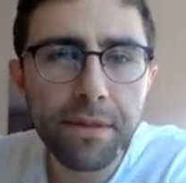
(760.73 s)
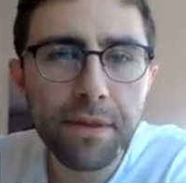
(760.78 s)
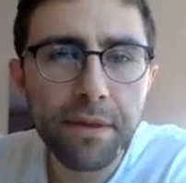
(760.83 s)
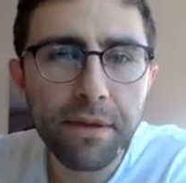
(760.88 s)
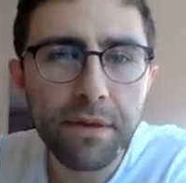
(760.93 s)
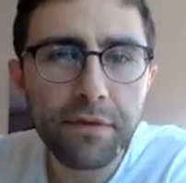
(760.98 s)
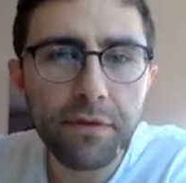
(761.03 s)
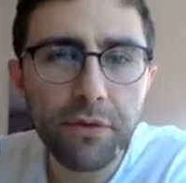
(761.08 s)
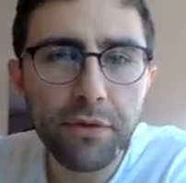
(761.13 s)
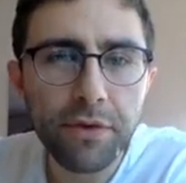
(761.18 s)

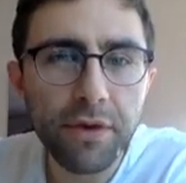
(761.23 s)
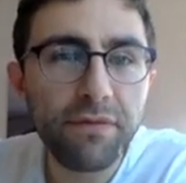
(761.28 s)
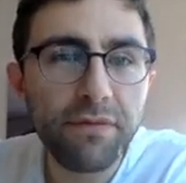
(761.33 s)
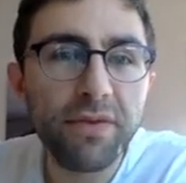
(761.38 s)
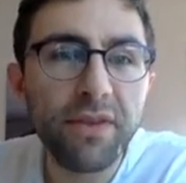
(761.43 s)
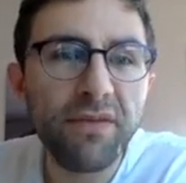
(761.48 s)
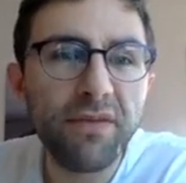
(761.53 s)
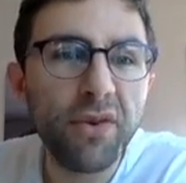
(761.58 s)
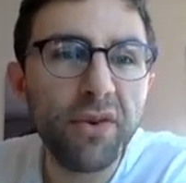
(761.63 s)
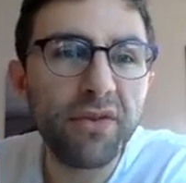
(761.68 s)
So
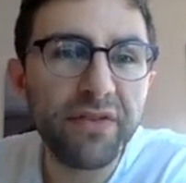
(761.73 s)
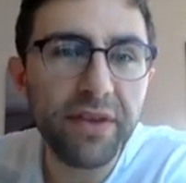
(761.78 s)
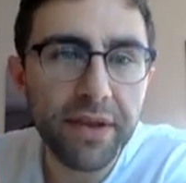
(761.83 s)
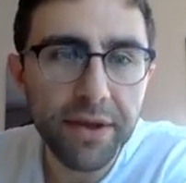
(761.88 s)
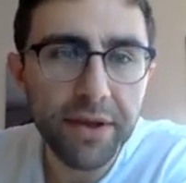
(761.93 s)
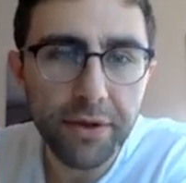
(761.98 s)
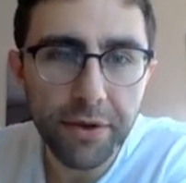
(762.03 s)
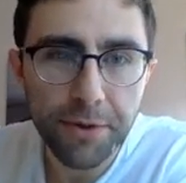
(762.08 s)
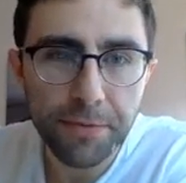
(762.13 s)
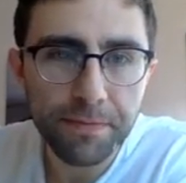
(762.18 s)
they've used it
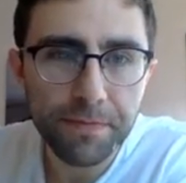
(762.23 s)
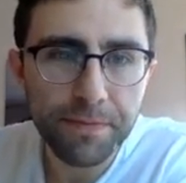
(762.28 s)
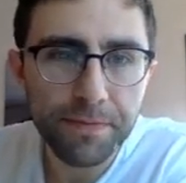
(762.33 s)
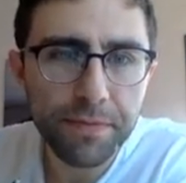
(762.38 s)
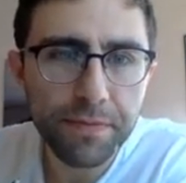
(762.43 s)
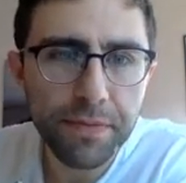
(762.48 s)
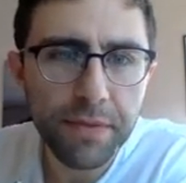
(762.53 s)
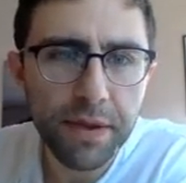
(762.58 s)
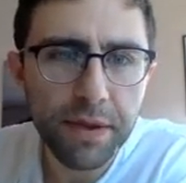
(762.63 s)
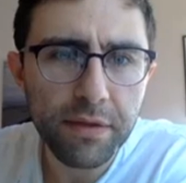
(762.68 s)
here.
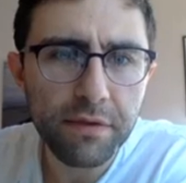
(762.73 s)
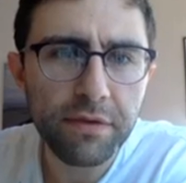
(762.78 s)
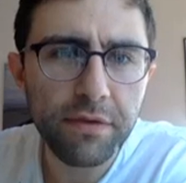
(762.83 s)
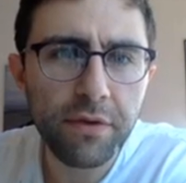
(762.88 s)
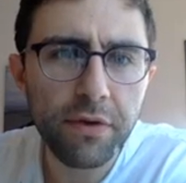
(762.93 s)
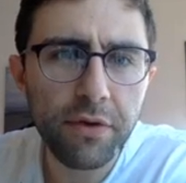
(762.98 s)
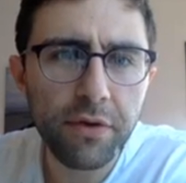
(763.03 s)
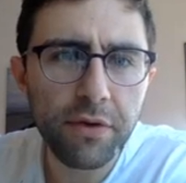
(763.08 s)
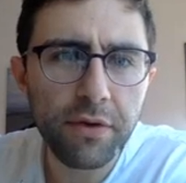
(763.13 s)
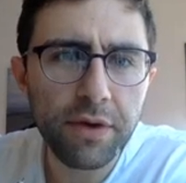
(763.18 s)
It's
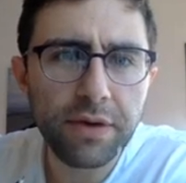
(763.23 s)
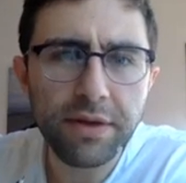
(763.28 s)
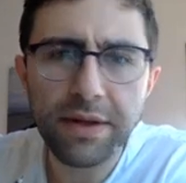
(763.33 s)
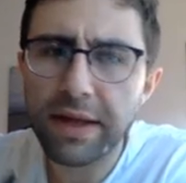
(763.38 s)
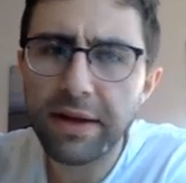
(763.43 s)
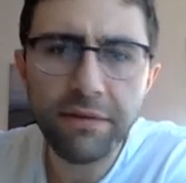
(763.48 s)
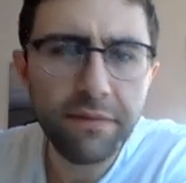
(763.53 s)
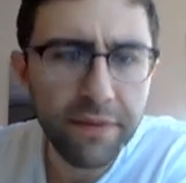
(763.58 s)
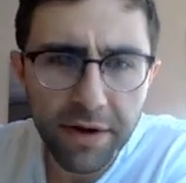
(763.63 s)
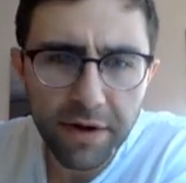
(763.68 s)
not an
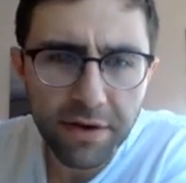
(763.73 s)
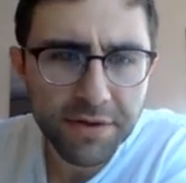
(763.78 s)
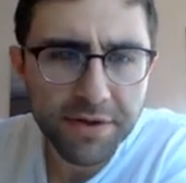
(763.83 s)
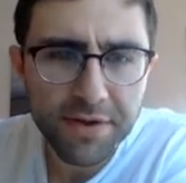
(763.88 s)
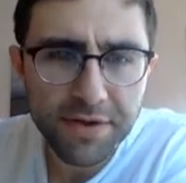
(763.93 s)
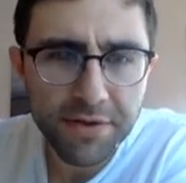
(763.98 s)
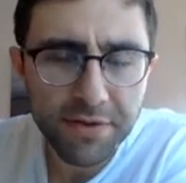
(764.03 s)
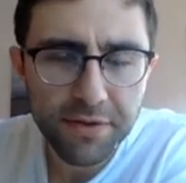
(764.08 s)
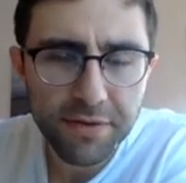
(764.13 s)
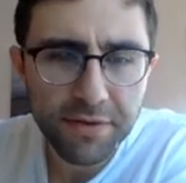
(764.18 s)
inverse,
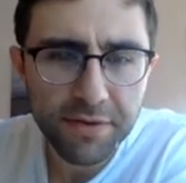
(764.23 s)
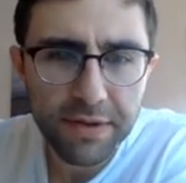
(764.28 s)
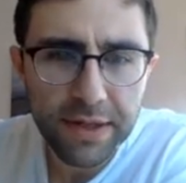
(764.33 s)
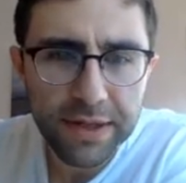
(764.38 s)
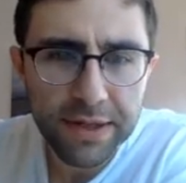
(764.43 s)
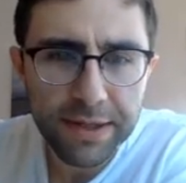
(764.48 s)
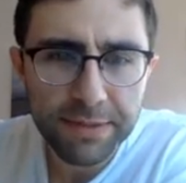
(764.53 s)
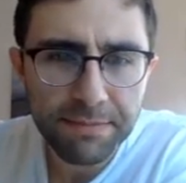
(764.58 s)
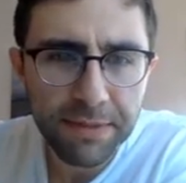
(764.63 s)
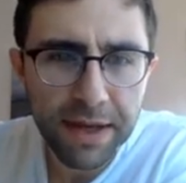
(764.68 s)
it's not
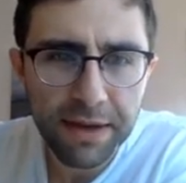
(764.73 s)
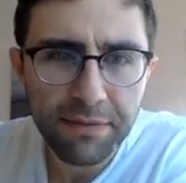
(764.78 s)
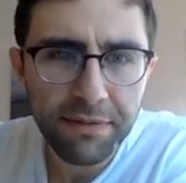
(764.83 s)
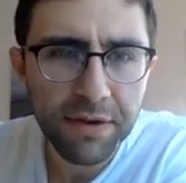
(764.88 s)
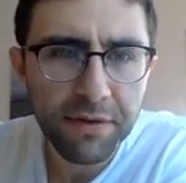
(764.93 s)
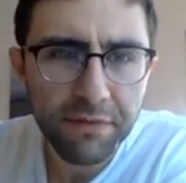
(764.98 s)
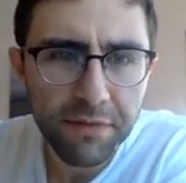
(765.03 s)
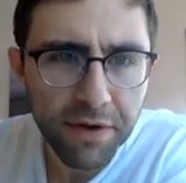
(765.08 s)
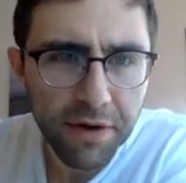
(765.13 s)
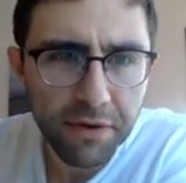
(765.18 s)
f
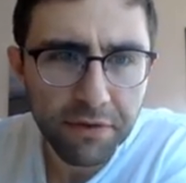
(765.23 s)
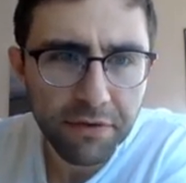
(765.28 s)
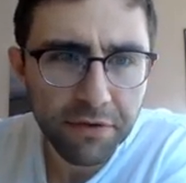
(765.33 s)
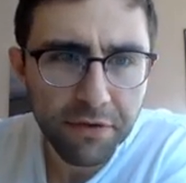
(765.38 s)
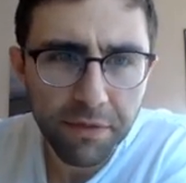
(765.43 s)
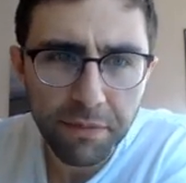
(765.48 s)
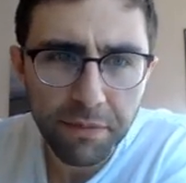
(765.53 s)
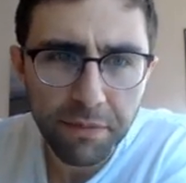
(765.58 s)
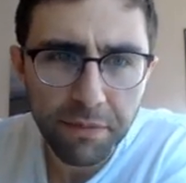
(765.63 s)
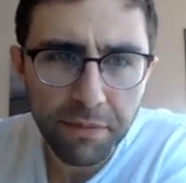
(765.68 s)
inverse or
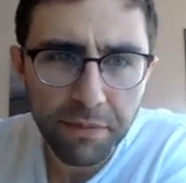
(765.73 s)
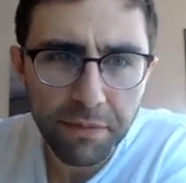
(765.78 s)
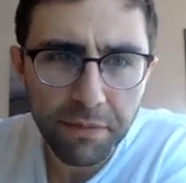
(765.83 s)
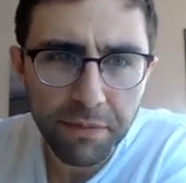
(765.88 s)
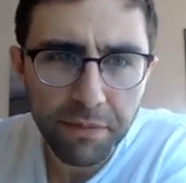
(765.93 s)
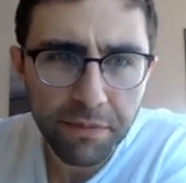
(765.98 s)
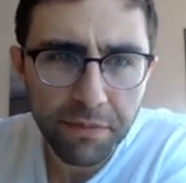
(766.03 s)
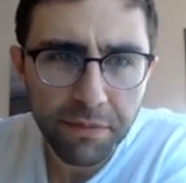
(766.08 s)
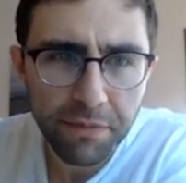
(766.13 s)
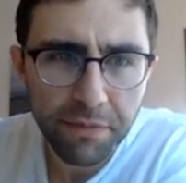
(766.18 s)
something like
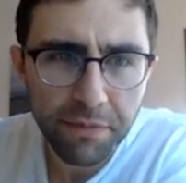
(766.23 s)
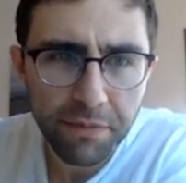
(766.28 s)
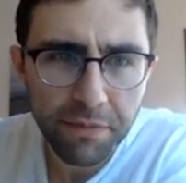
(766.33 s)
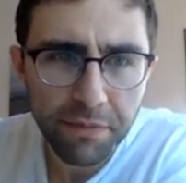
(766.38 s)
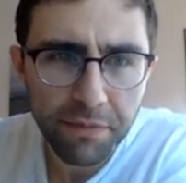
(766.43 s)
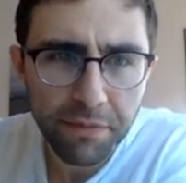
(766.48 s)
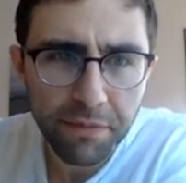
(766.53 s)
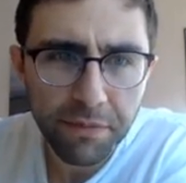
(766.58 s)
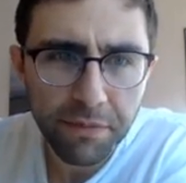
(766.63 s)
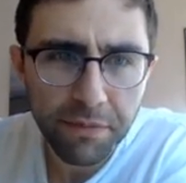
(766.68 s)
that.
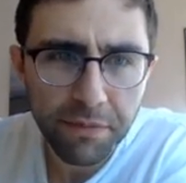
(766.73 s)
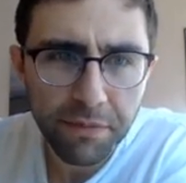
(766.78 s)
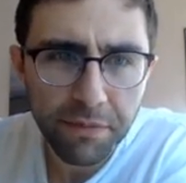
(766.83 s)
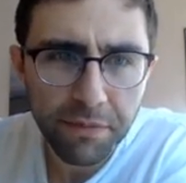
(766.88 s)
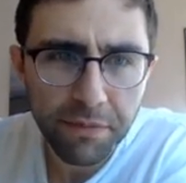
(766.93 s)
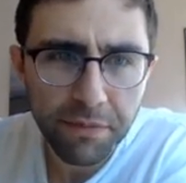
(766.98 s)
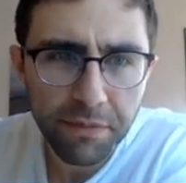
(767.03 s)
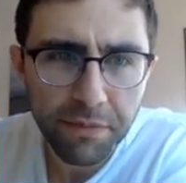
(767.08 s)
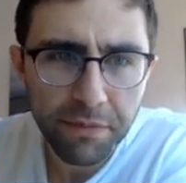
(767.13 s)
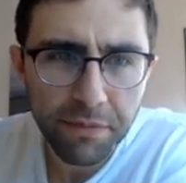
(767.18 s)
It's
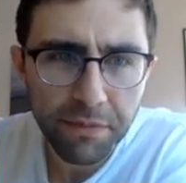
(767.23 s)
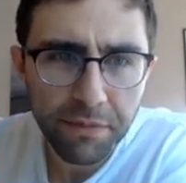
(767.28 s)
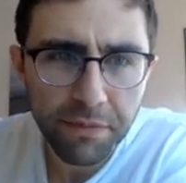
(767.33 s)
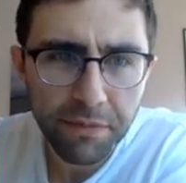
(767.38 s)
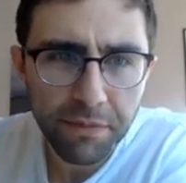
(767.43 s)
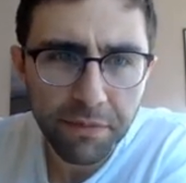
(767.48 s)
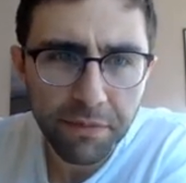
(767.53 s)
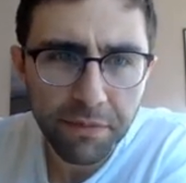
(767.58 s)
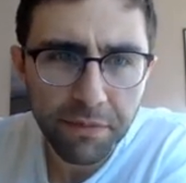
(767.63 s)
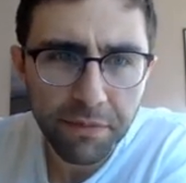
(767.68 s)

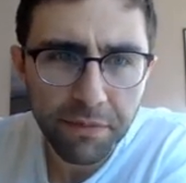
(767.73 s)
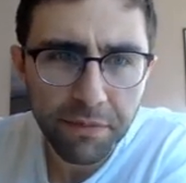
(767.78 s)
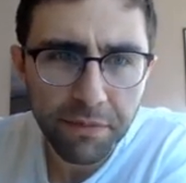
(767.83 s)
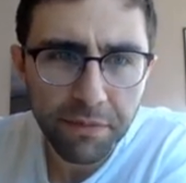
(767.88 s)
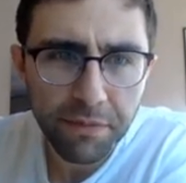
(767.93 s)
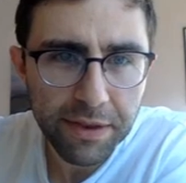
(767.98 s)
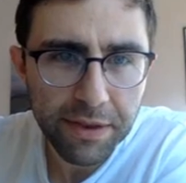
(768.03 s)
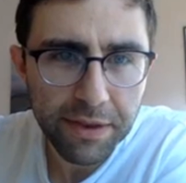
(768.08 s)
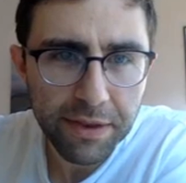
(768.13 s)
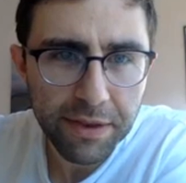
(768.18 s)

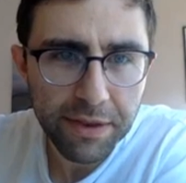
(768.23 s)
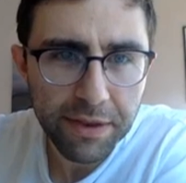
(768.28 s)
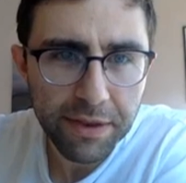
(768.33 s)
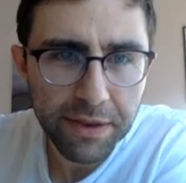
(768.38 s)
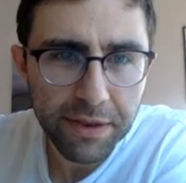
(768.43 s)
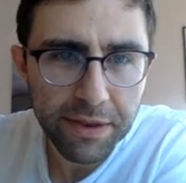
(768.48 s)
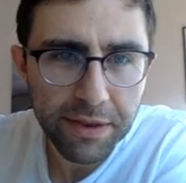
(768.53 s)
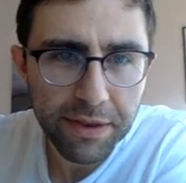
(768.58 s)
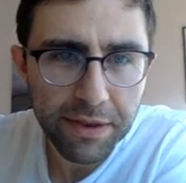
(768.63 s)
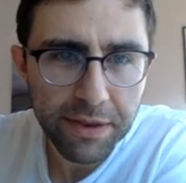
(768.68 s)
derivative.
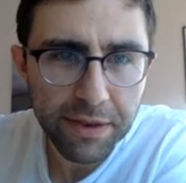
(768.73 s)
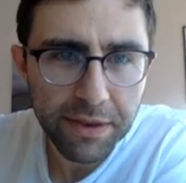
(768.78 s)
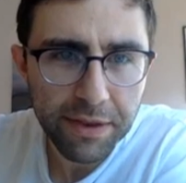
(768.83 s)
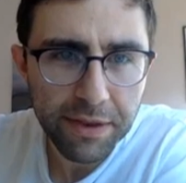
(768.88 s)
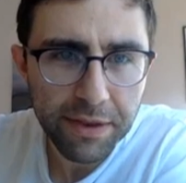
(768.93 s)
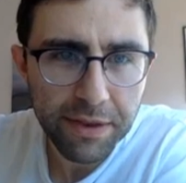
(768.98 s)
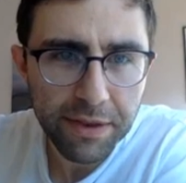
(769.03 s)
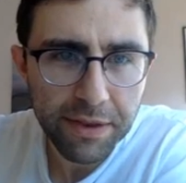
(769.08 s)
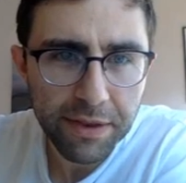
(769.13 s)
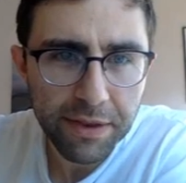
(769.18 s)

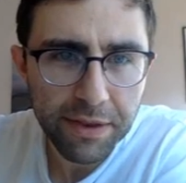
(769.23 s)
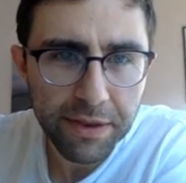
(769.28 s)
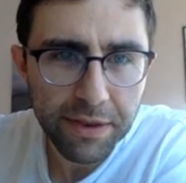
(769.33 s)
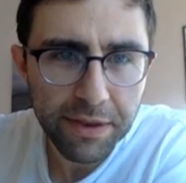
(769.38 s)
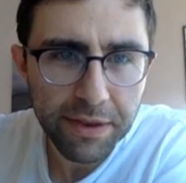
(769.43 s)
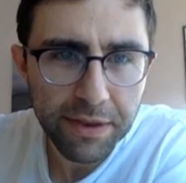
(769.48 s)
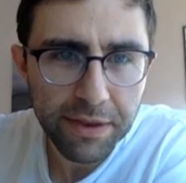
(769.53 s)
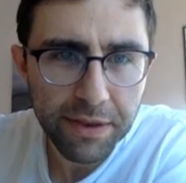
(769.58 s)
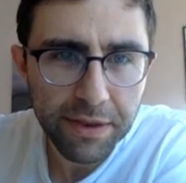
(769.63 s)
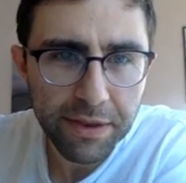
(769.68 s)
So they want
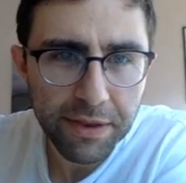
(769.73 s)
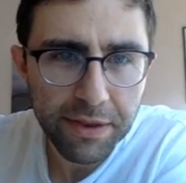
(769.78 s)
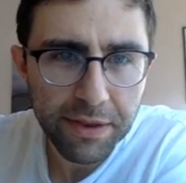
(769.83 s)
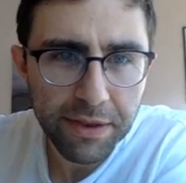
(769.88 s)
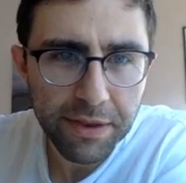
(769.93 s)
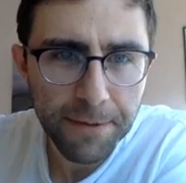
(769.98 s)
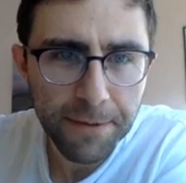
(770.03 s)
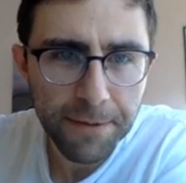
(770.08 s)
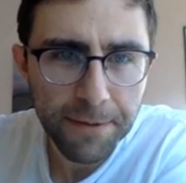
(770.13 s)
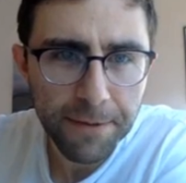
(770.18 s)
us to
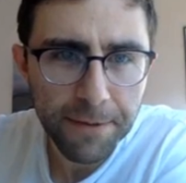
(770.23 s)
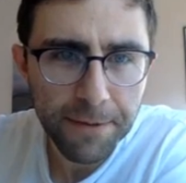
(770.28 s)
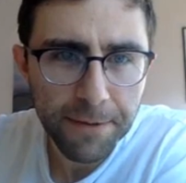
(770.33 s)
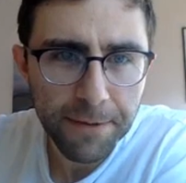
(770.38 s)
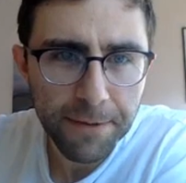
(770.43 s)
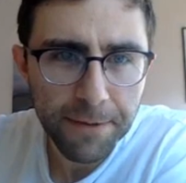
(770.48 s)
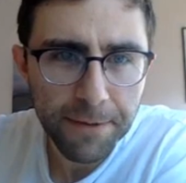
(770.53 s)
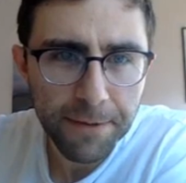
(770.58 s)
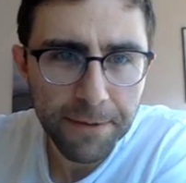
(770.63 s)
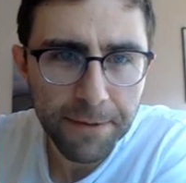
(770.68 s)
differentiate this
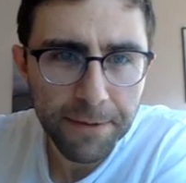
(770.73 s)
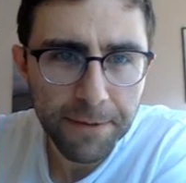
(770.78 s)
thing.